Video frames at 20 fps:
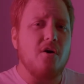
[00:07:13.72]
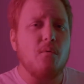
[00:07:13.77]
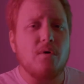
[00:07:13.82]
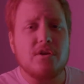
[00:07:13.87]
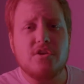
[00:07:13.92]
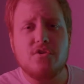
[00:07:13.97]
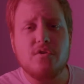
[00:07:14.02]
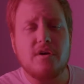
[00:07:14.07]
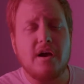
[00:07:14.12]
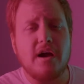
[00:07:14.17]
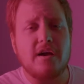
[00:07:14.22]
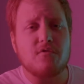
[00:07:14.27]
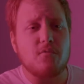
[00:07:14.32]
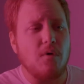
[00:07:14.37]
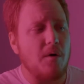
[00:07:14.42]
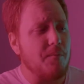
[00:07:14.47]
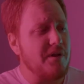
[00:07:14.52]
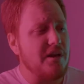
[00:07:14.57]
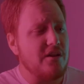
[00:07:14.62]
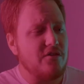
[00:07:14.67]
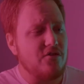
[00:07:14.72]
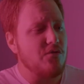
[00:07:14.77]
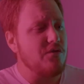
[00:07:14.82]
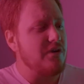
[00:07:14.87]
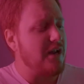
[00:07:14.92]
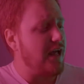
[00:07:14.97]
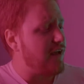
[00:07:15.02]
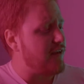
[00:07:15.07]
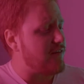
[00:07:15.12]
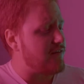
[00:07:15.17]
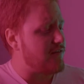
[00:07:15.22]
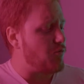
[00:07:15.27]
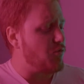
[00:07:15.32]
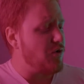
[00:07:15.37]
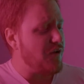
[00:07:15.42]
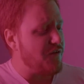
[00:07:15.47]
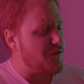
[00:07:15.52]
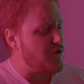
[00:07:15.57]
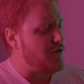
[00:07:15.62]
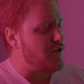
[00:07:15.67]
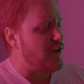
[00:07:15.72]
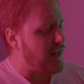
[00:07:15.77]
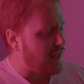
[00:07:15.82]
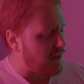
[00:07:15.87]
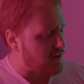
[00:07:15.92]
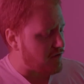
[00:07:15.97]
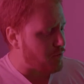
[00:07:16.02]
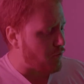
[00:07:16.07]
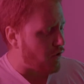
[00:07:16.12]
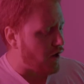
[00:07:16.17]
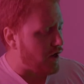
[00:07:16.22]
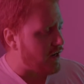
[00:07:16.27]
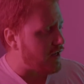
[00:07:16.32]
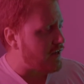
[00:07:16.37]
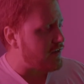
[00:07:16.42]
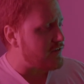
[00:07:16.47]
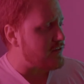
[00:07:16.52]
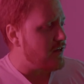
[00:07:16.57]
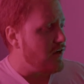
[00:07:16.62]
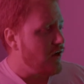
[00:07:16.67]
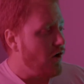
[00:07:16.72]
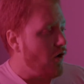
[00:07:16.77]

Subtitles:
what you guys want me to do next, review the next product,